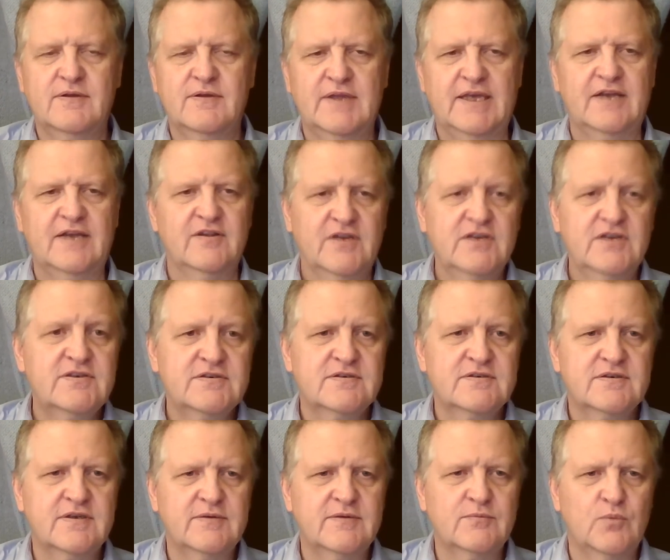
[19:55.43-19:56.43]
in
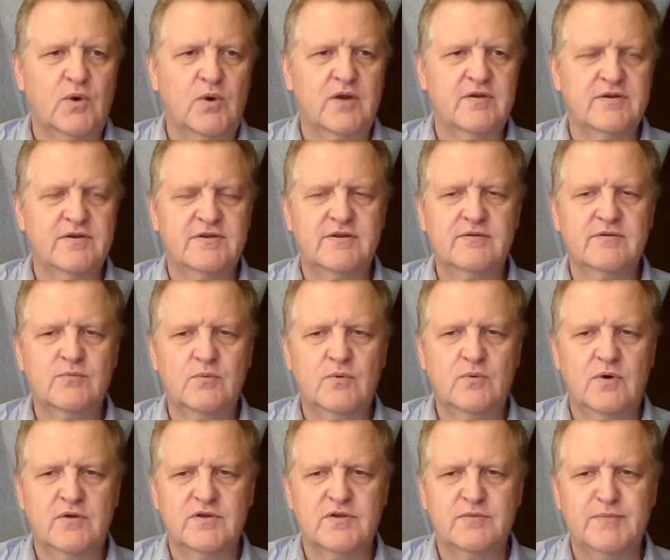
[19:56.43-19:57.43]
English, one
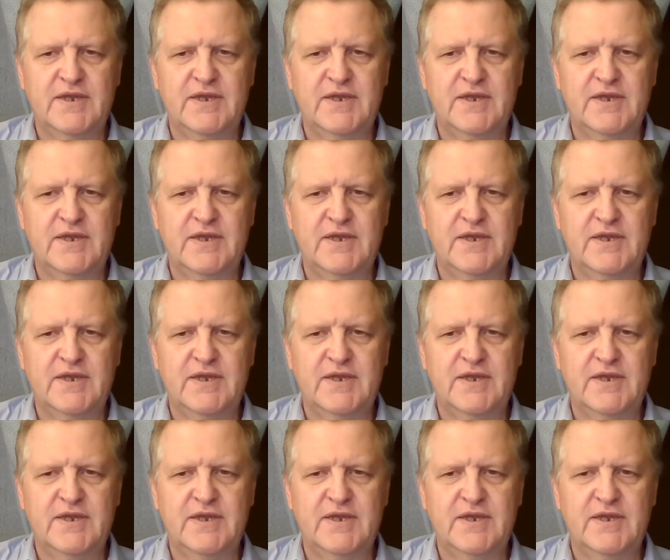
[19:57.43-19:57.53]
of the